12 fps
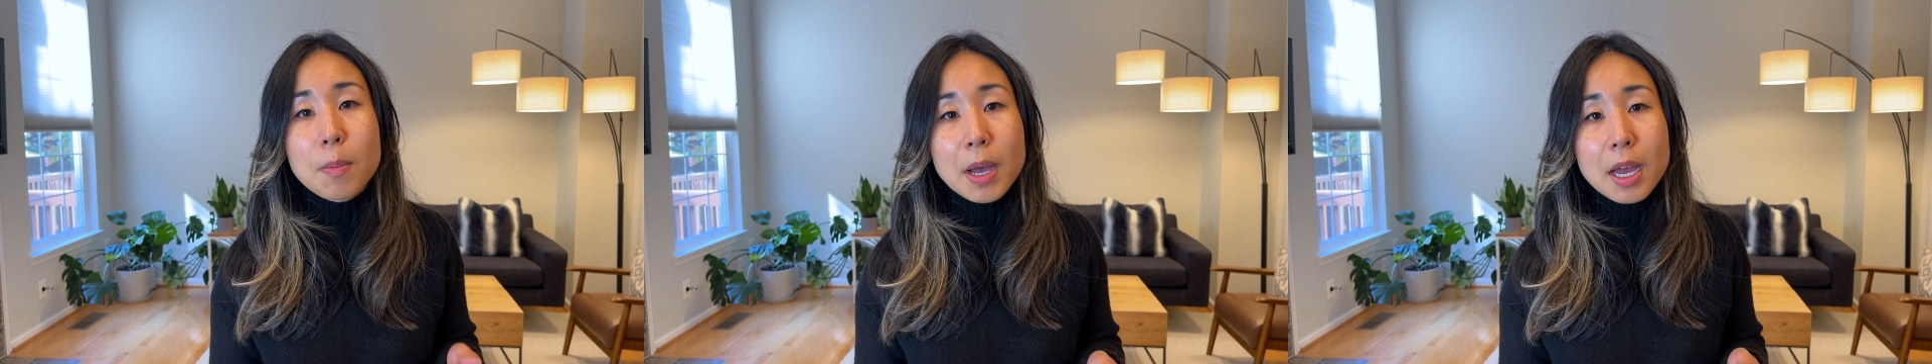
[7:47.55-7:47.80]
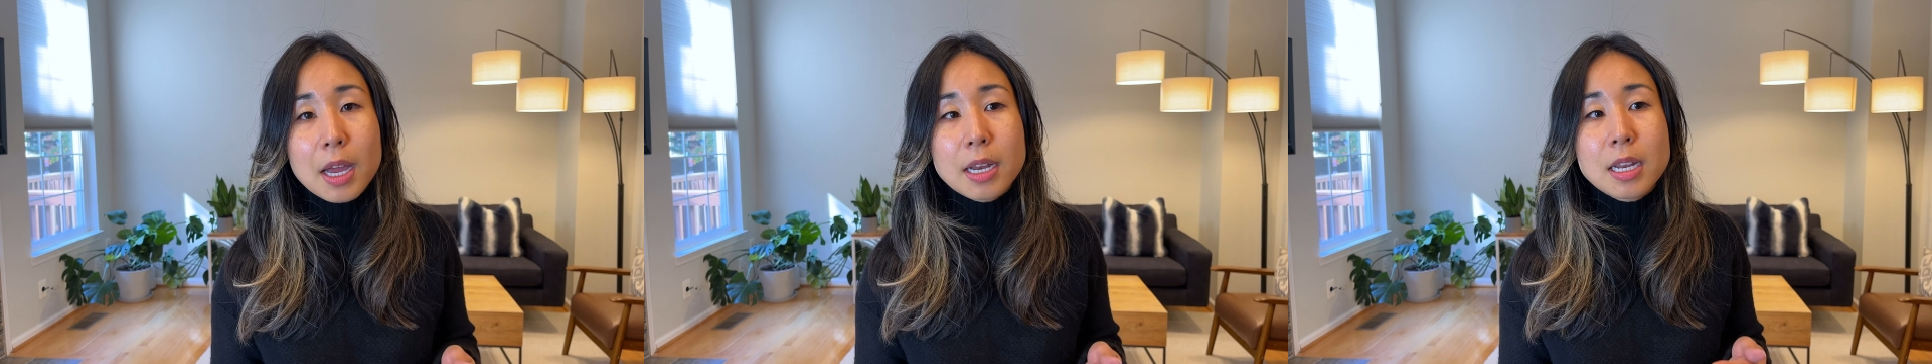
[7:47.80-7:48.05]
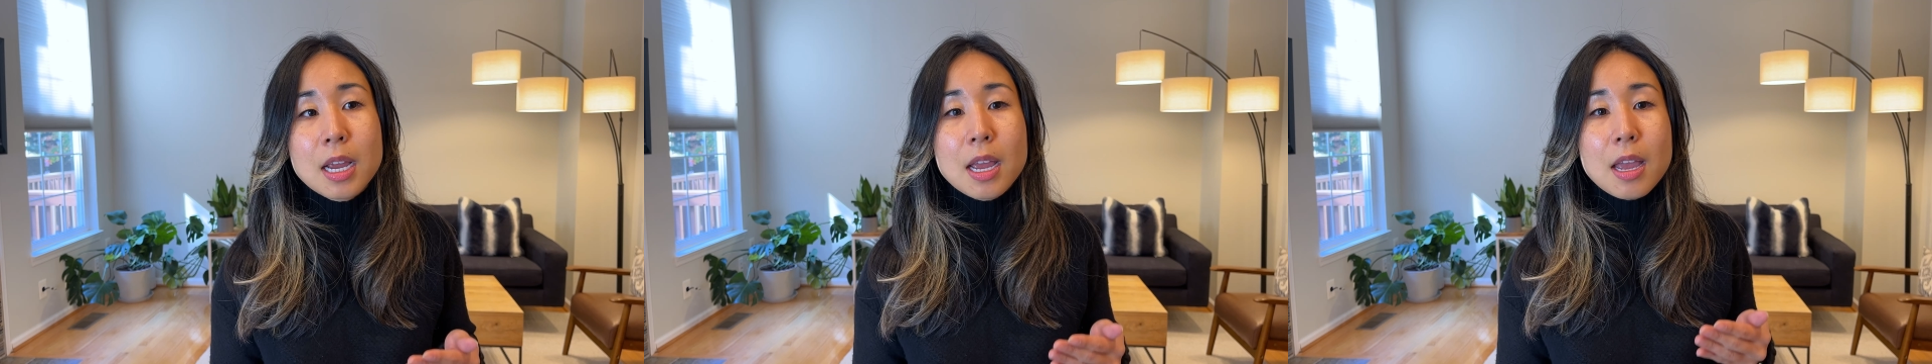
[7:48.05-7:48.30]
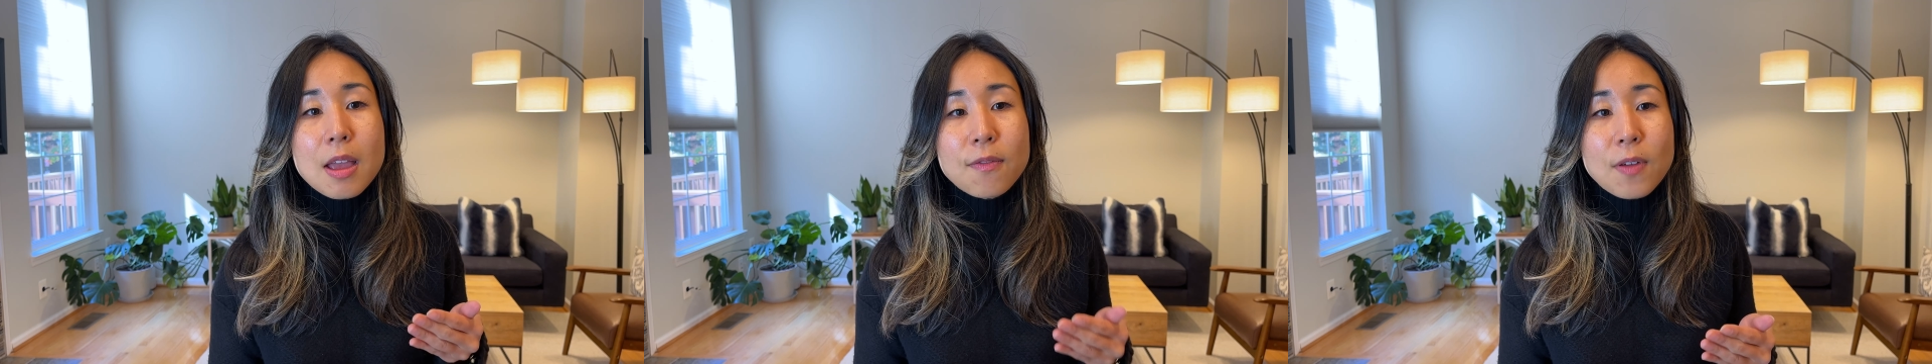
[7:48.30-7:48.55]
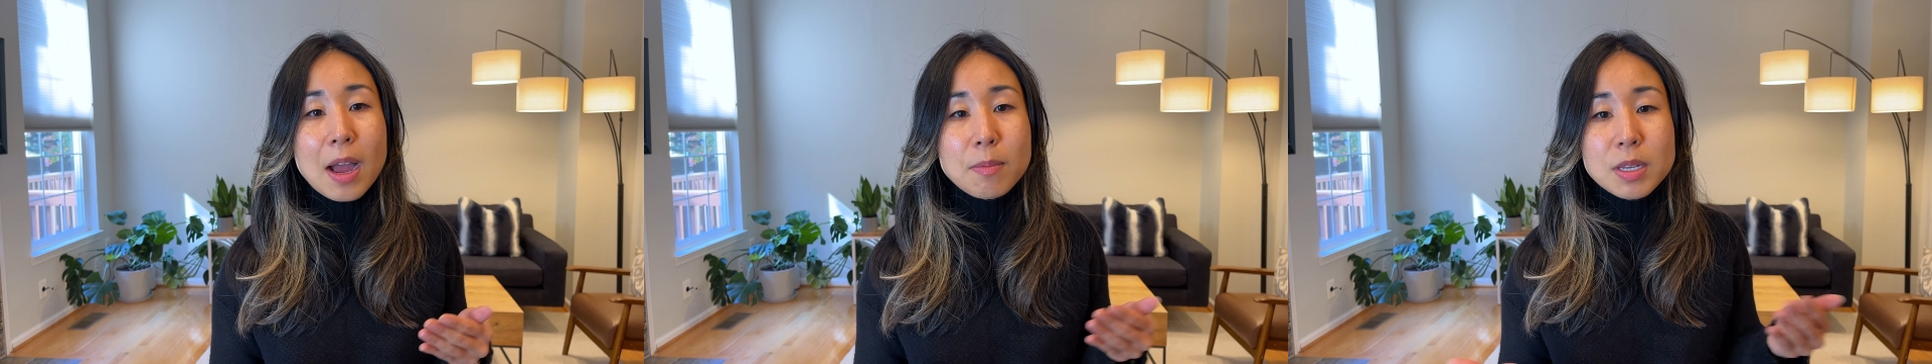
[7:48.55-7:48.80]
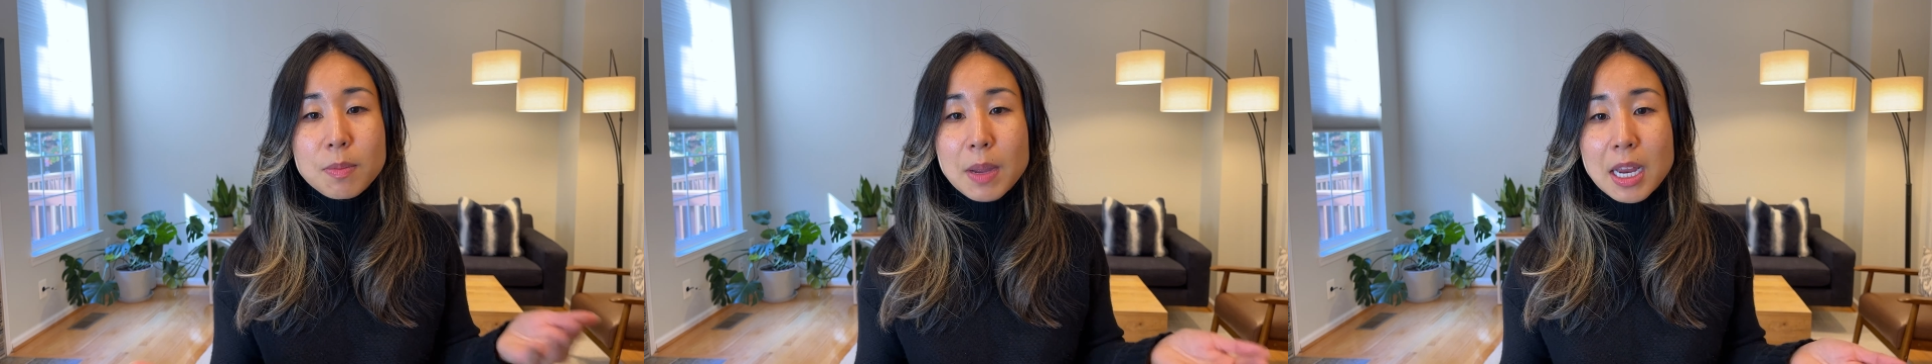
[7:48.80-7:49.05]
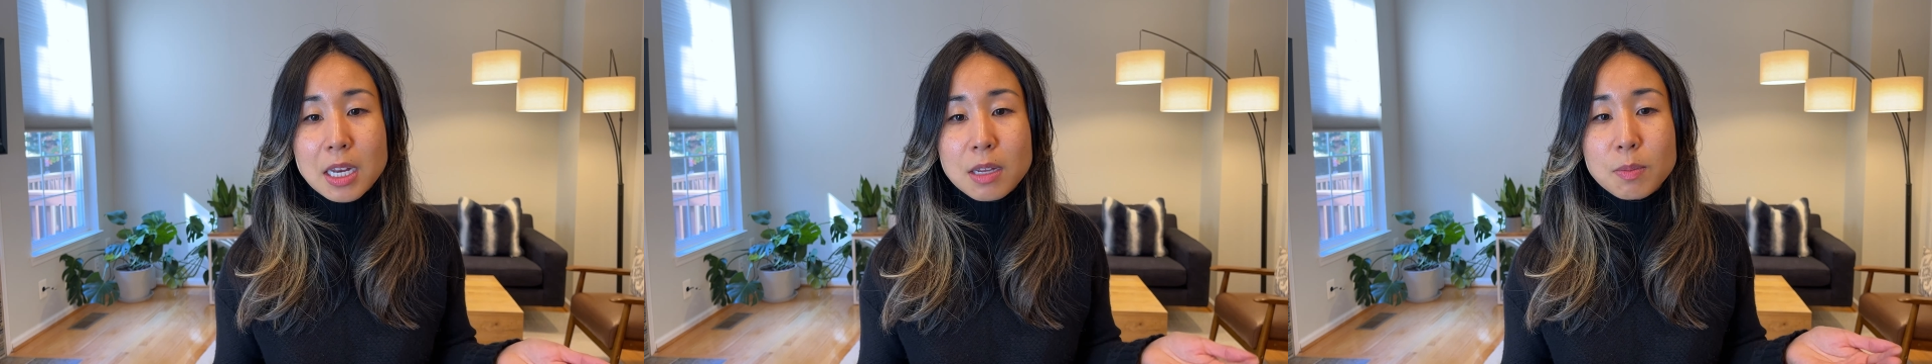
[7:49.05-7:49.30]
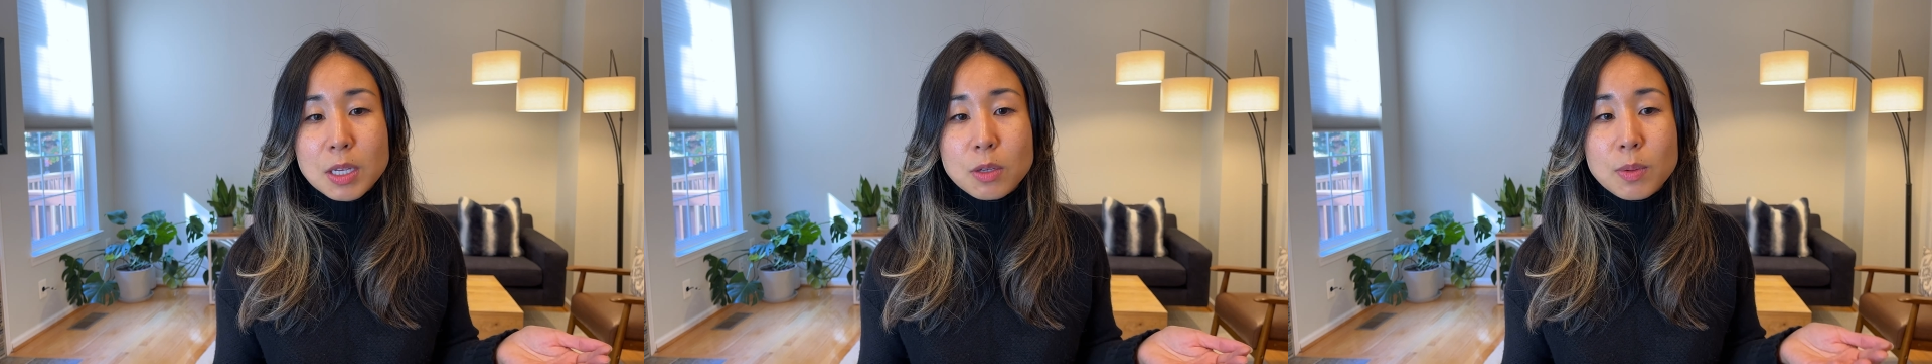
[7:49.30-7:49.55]
but if I'm
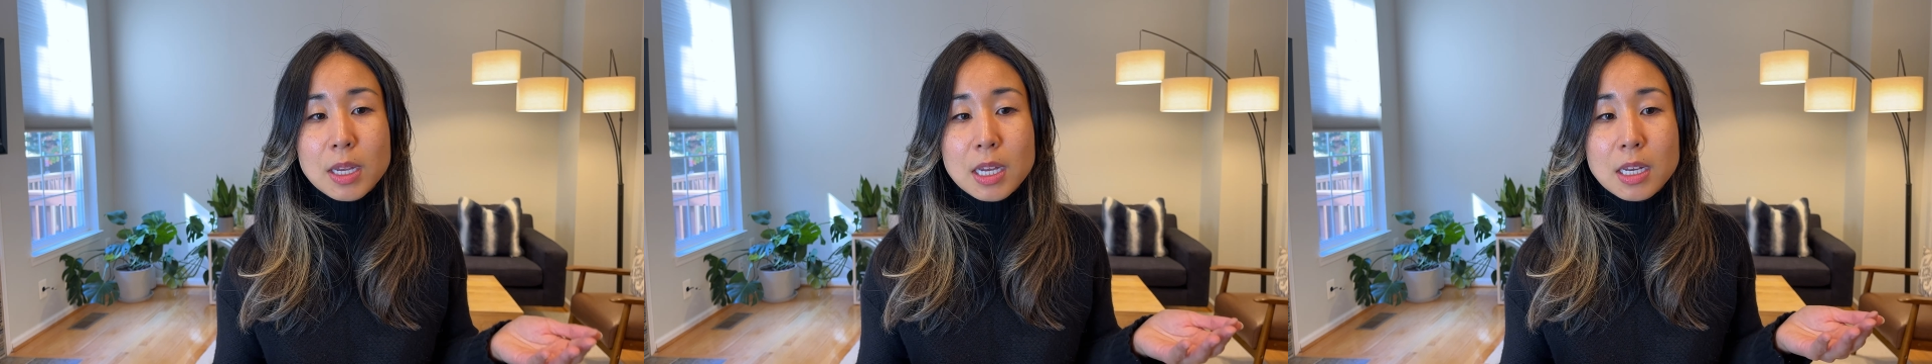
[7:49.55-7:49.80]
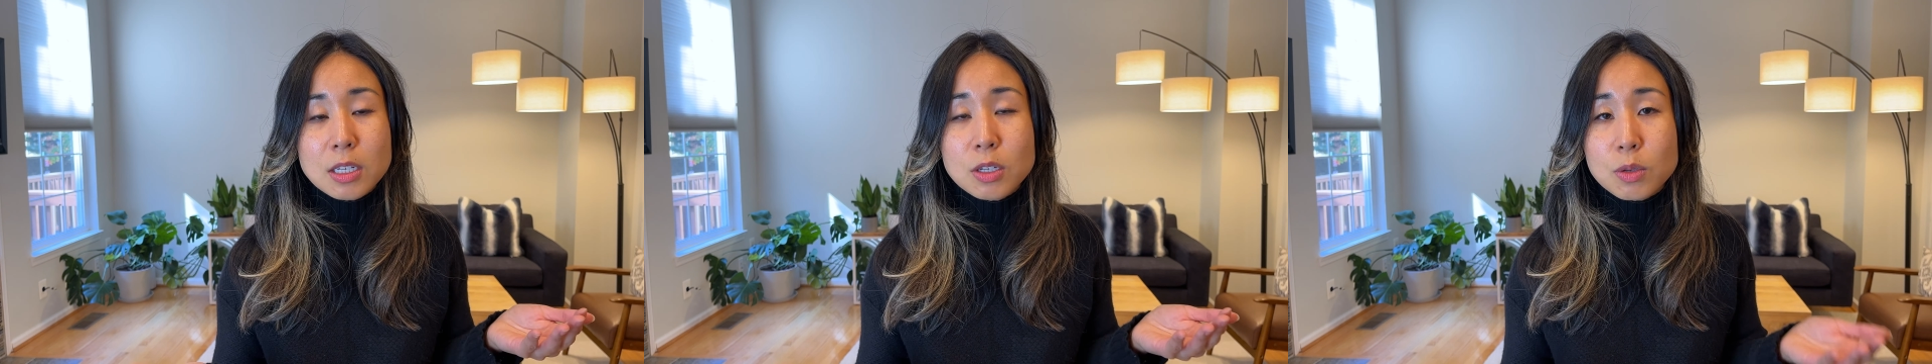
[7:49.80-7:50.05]
debating between